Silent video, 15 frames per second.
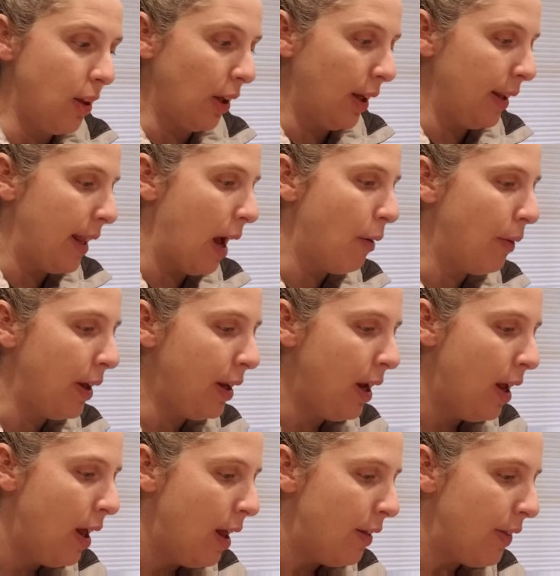look at that one.
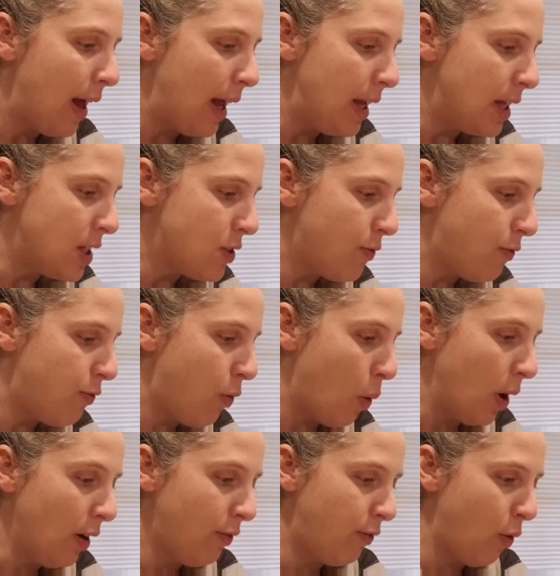That is
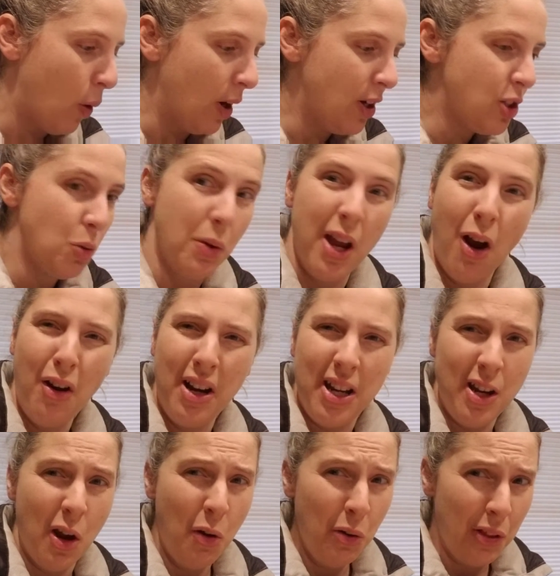4 fourths. We already
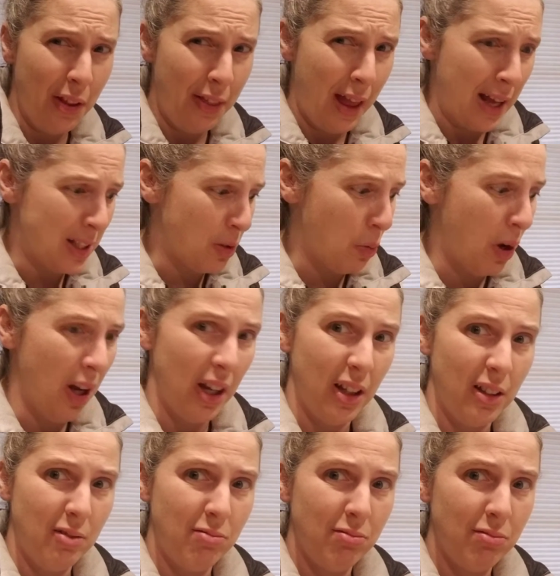know that that's
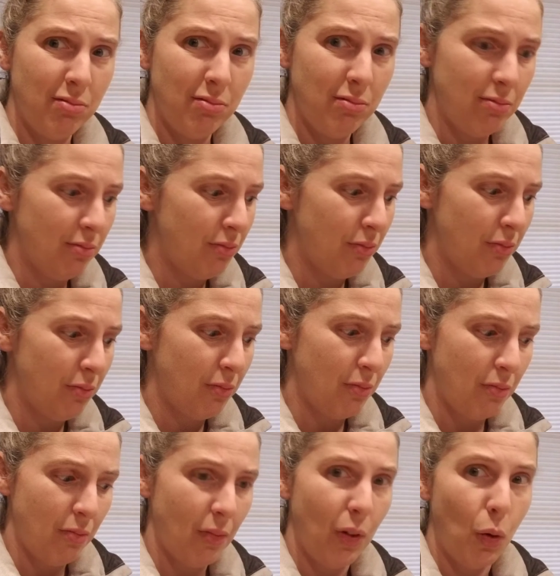what?
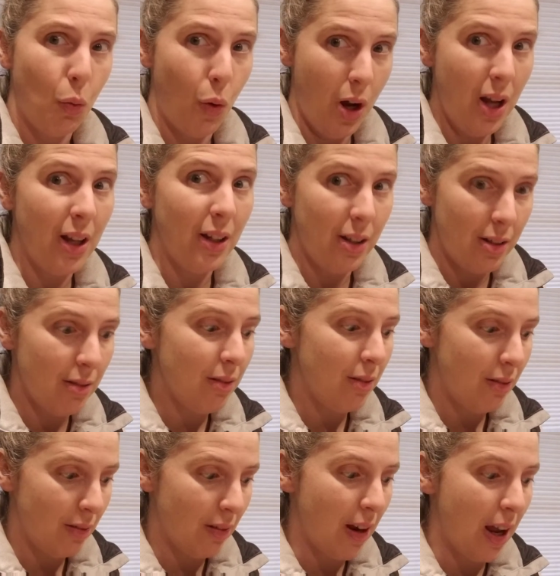1,
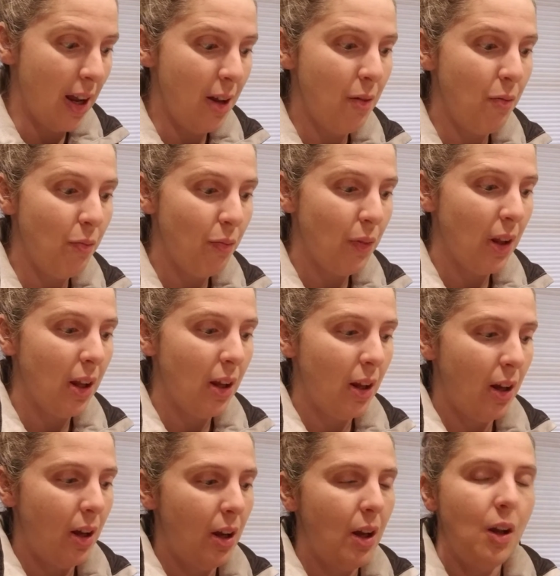right?
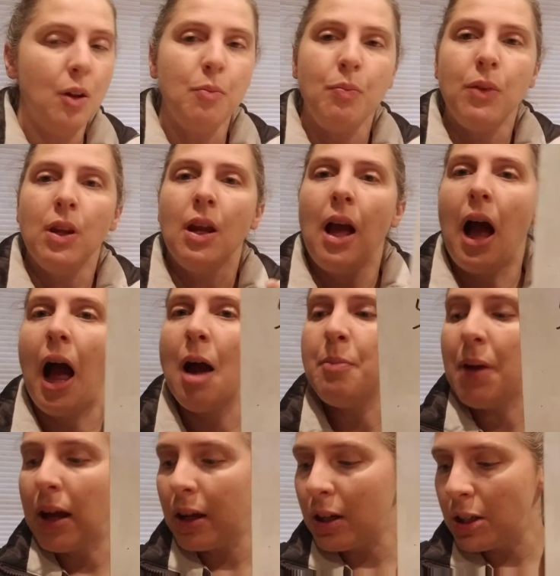I'm
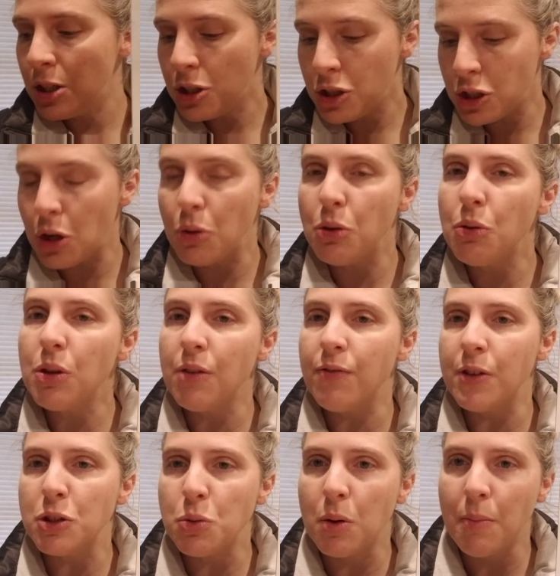not going to show you the
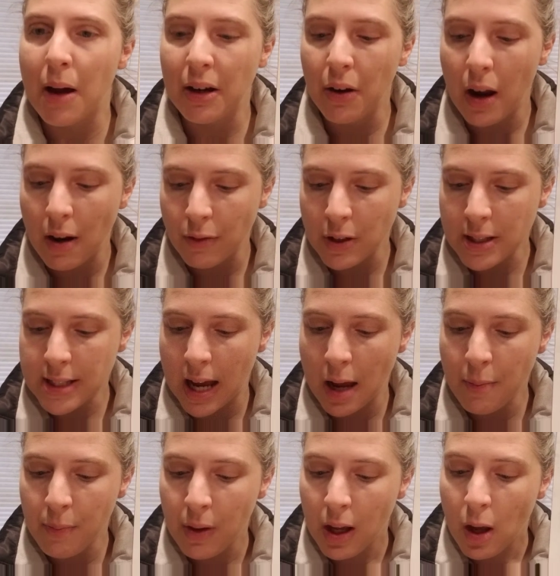visual model every
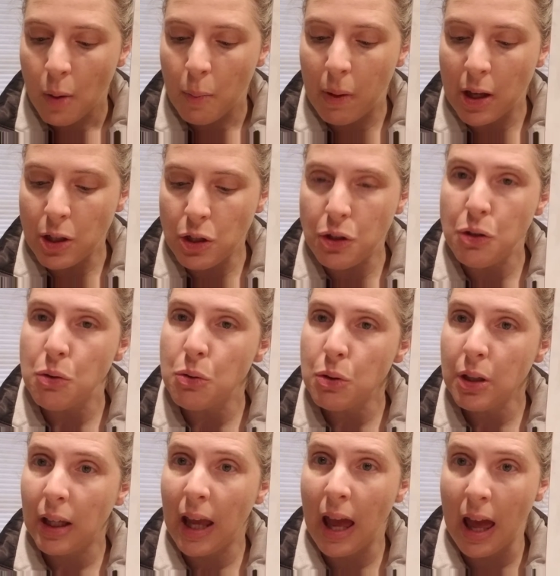time, but
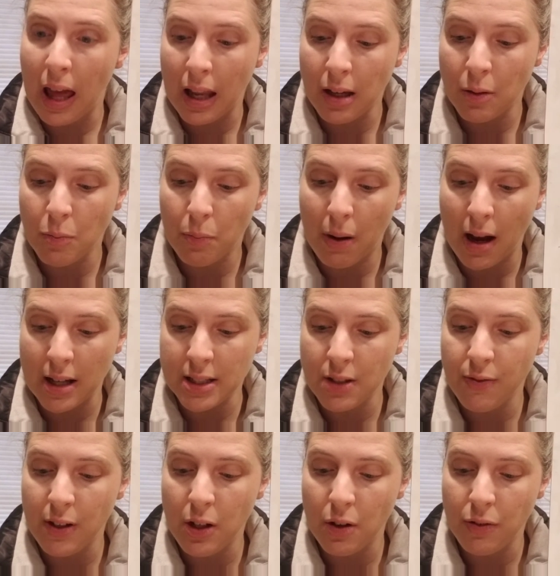you can pause the
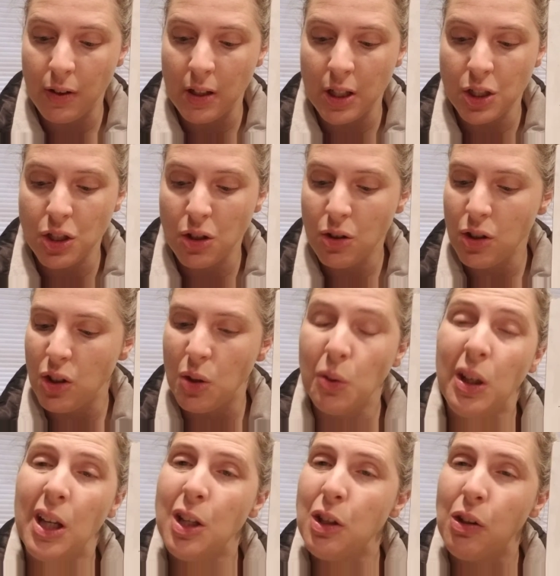video if you need to. You
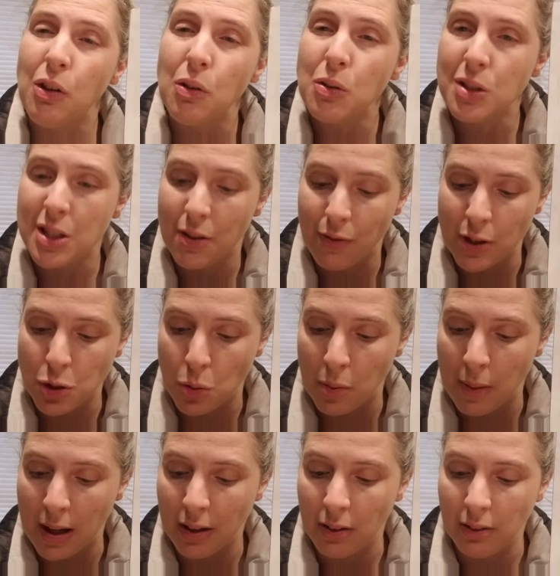can use the visual
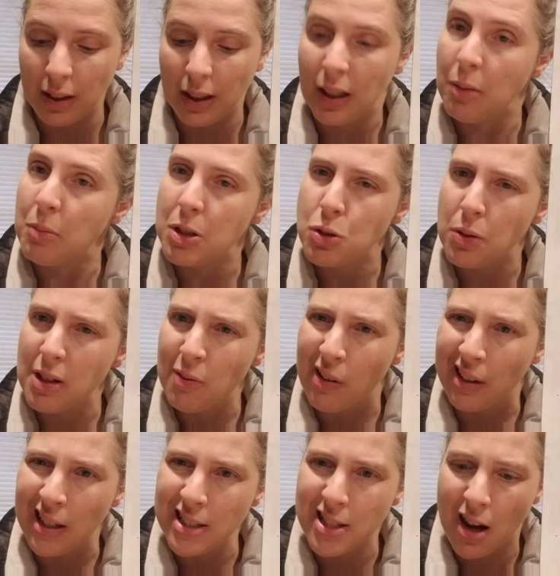model, like in between
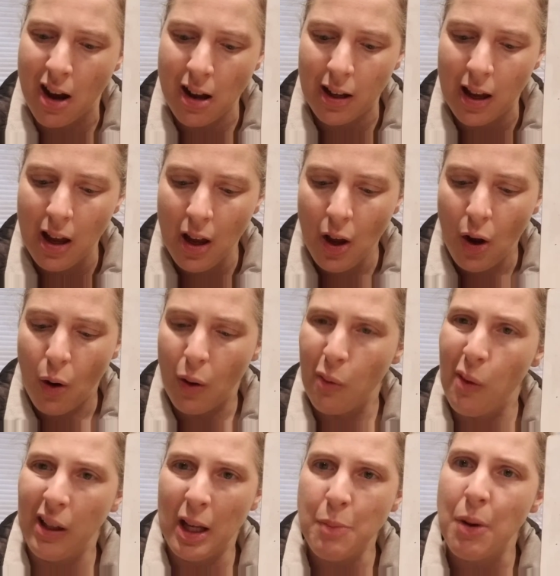while I talk or
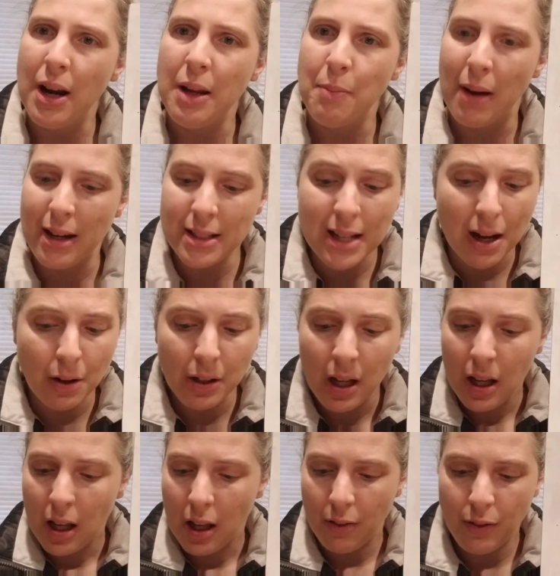while I'm writing mine down.
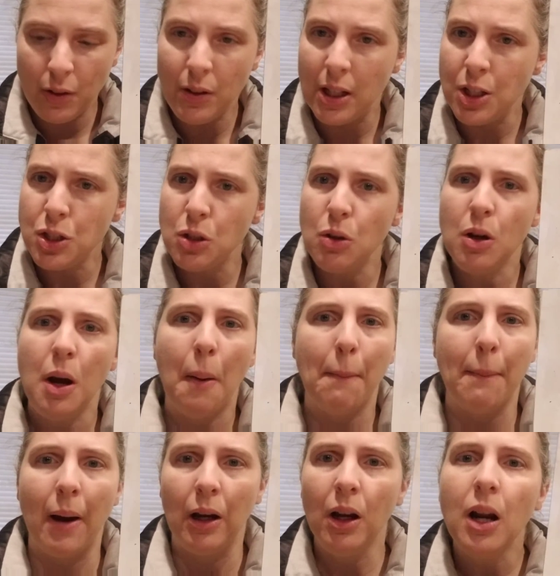If you need to,
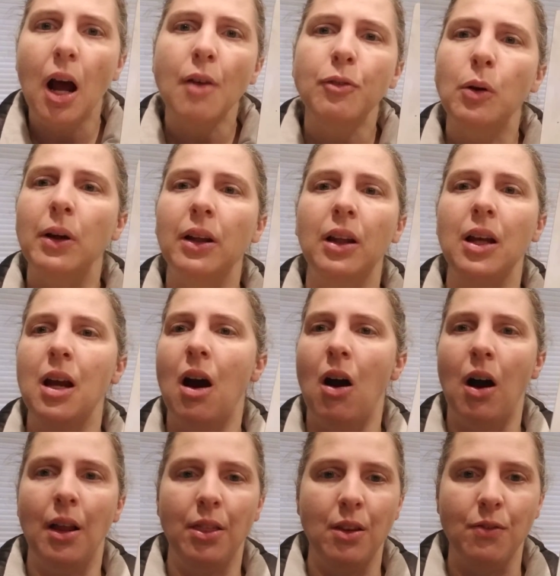mark it off quickly
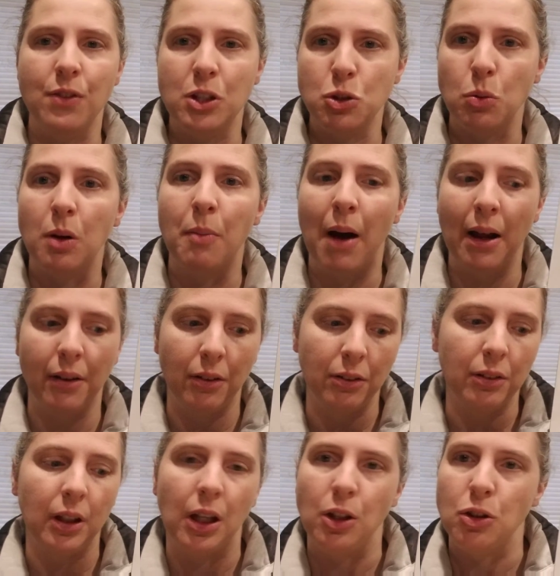on the visual model.
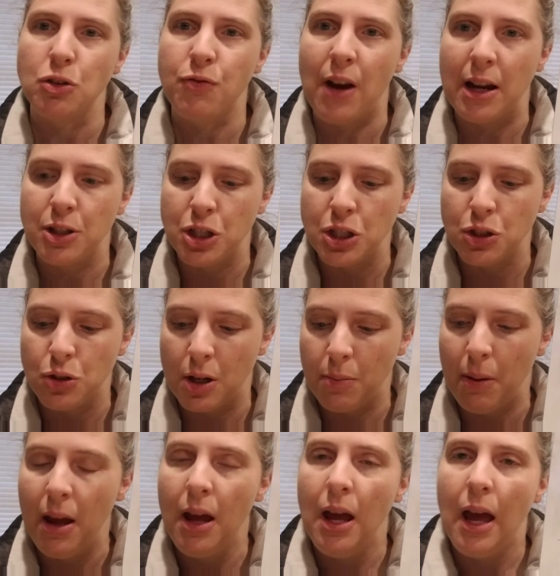Get your fraction
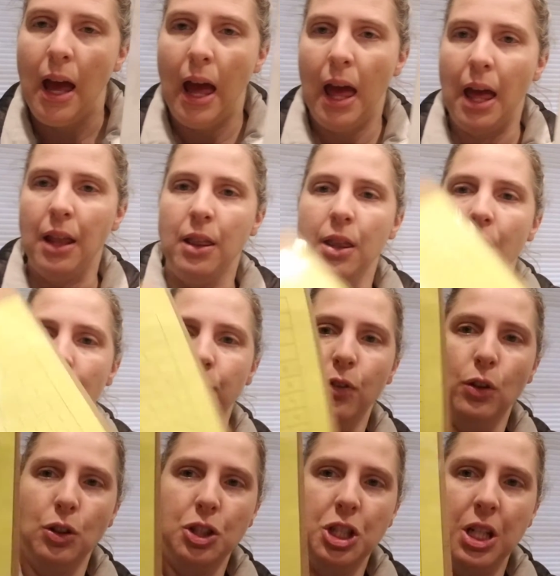strip and the
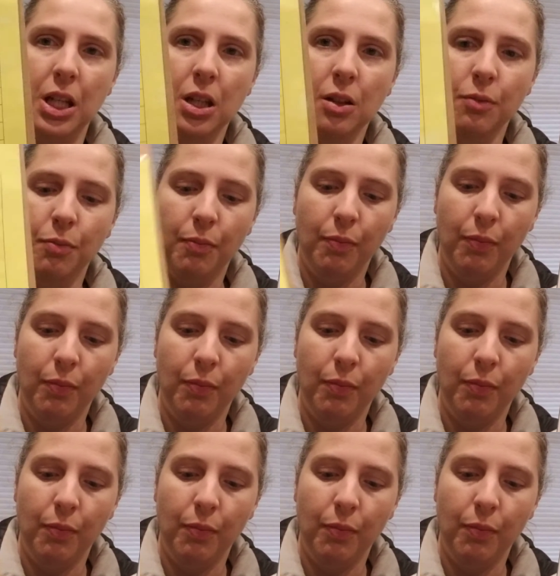full sheet